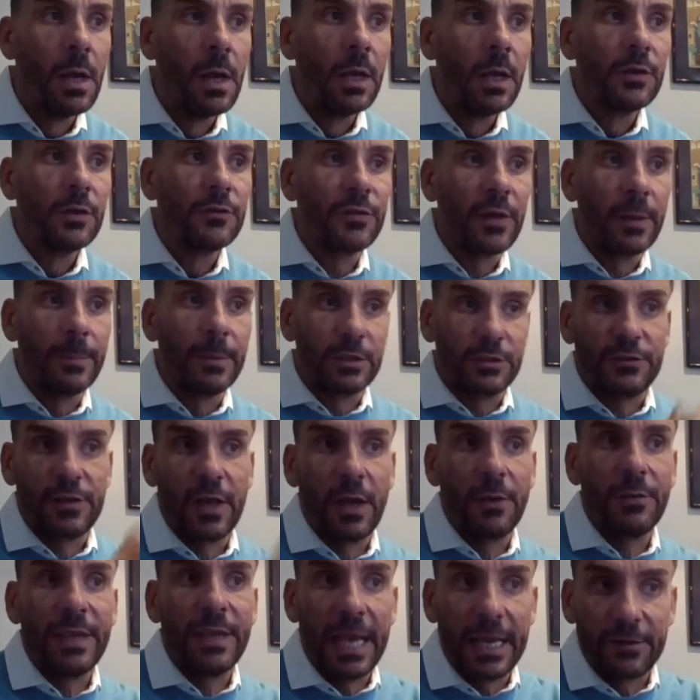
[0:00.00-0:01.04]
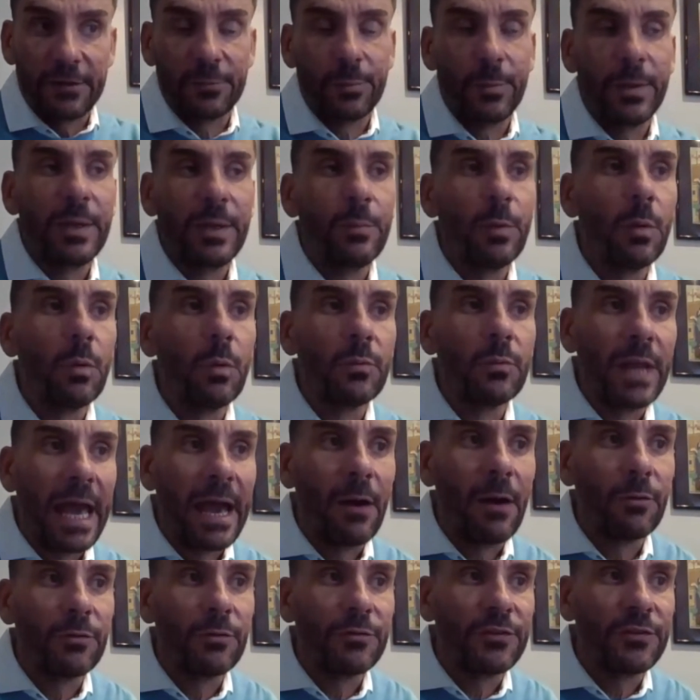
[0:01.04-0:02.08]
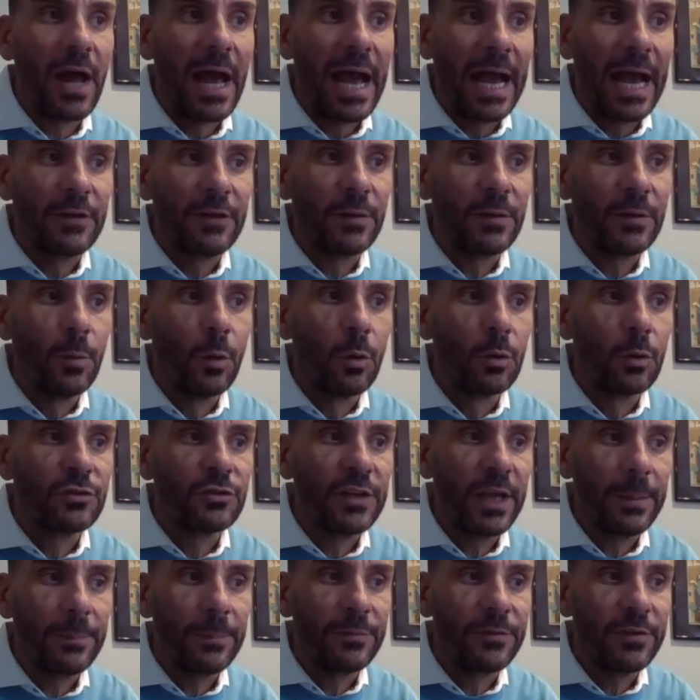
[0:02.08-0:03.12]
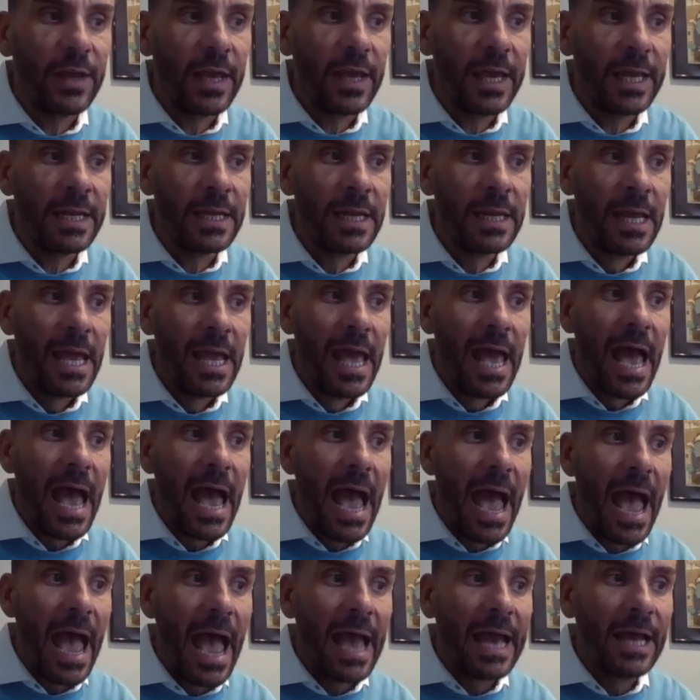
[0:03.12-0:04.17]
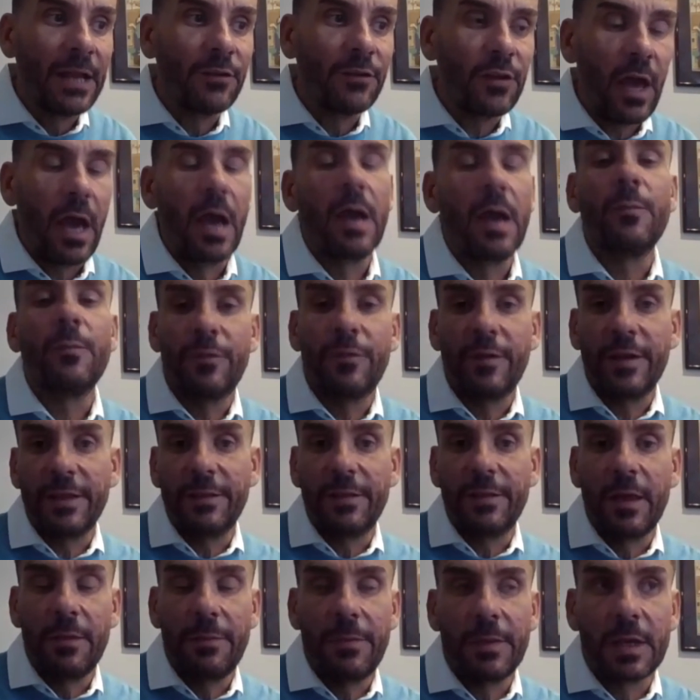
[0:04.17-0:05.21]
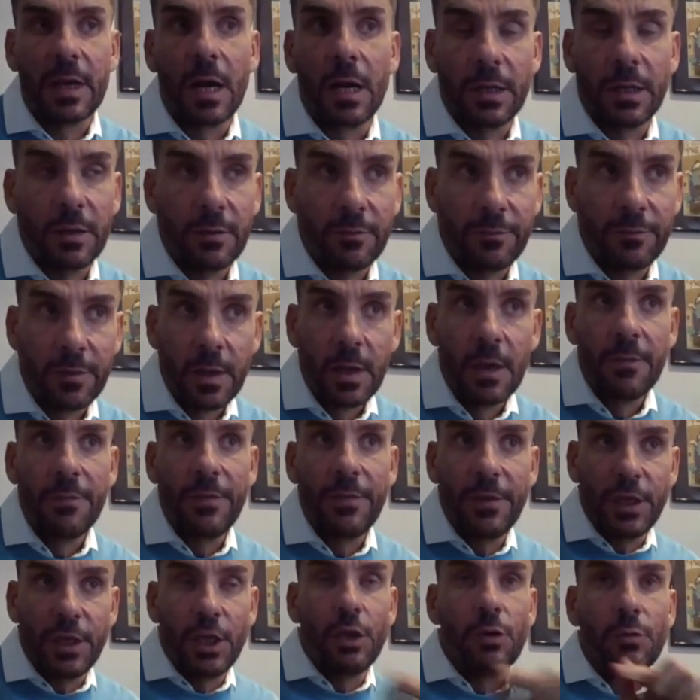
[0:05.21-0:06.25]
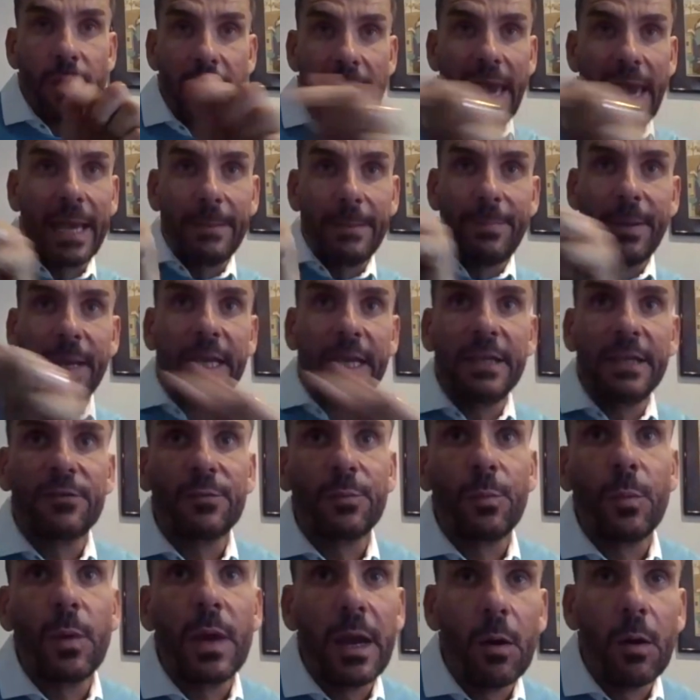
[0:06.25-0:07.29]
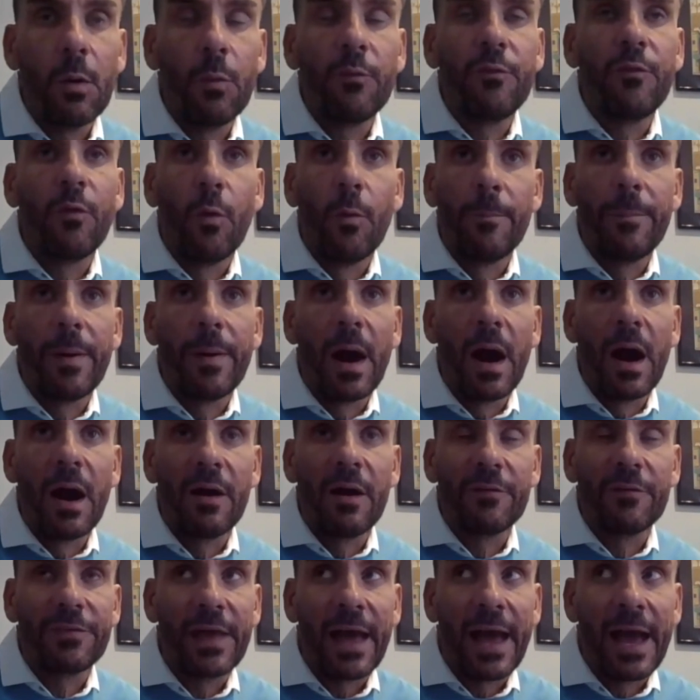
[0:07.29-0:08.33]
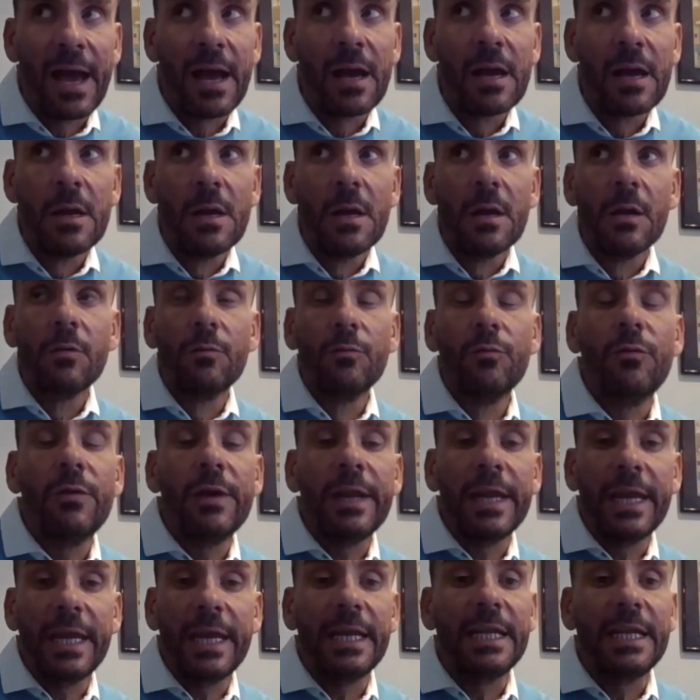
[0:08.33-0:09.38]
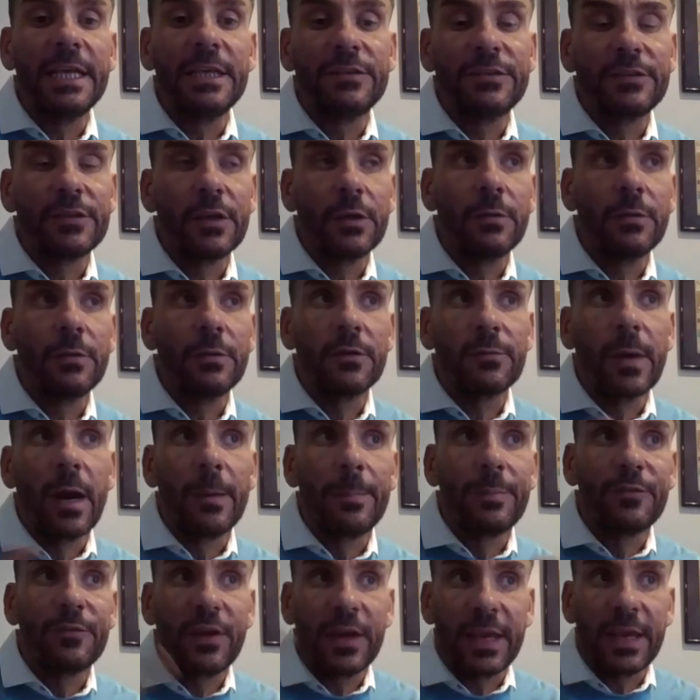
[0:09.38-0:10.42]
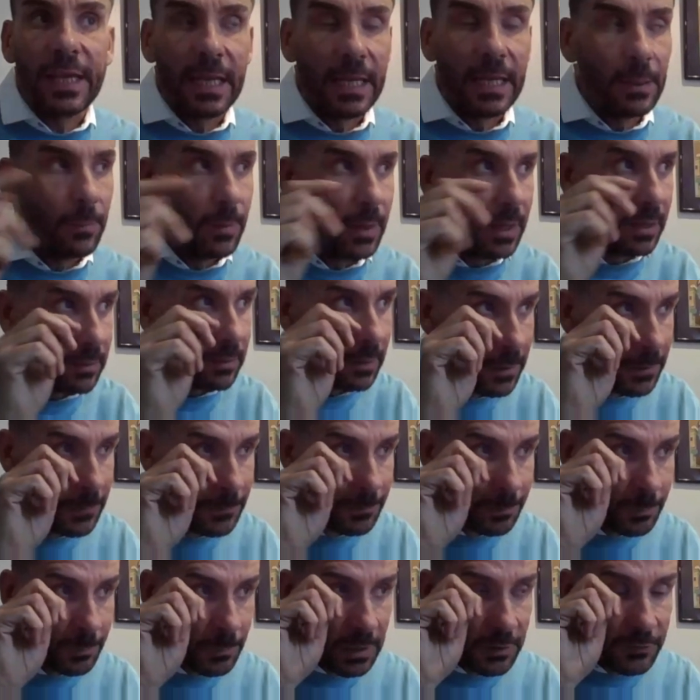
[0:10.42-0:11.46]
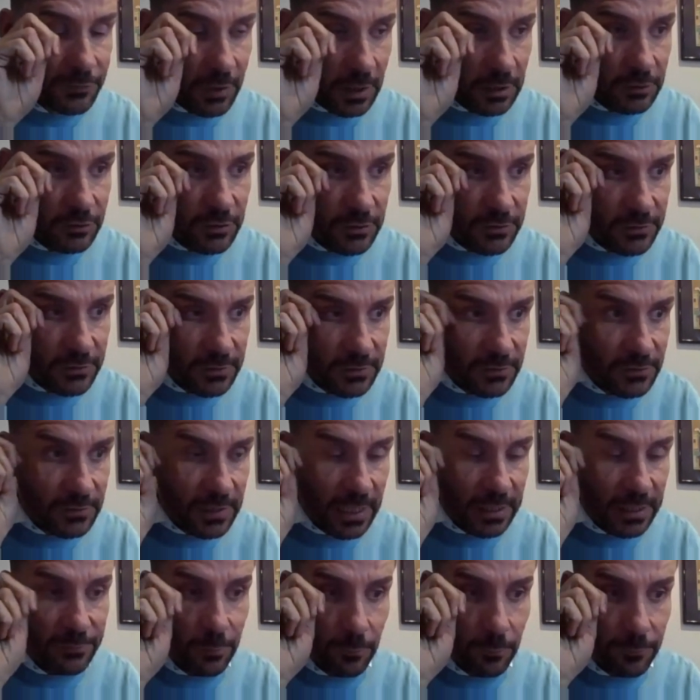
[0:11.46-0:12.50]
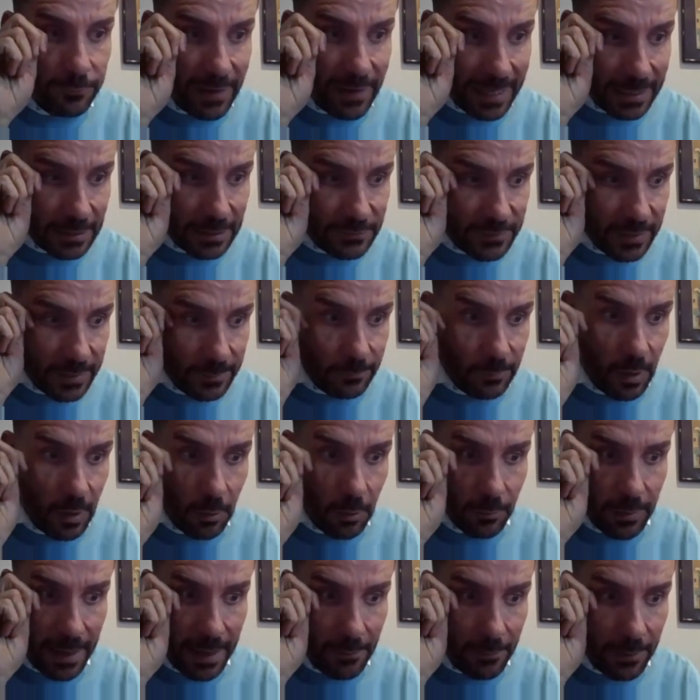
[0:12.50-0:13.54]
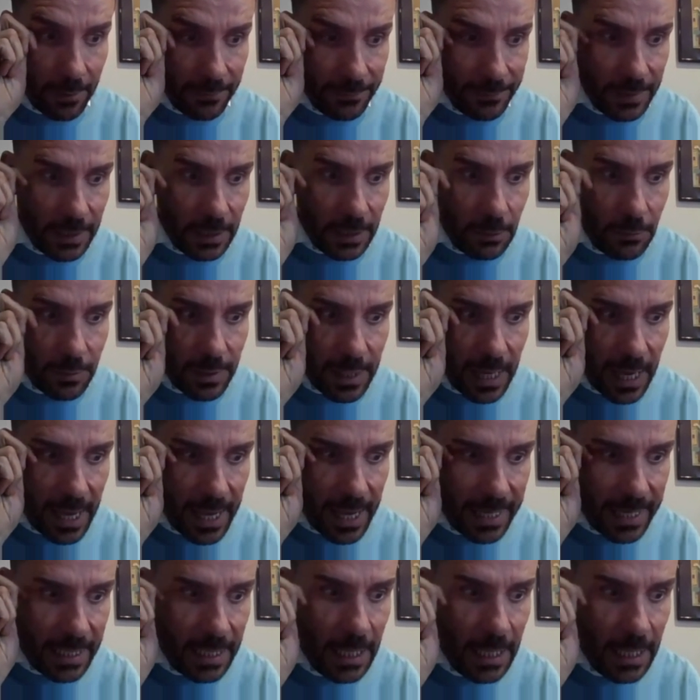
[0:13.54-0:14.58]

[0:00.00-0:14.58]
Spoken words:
So much so, yes, we will now start adding more ships in, and hopefully the kind of the UK piece will form part of that really soon as well, particularly with such a successful vaccine rollout in the UK.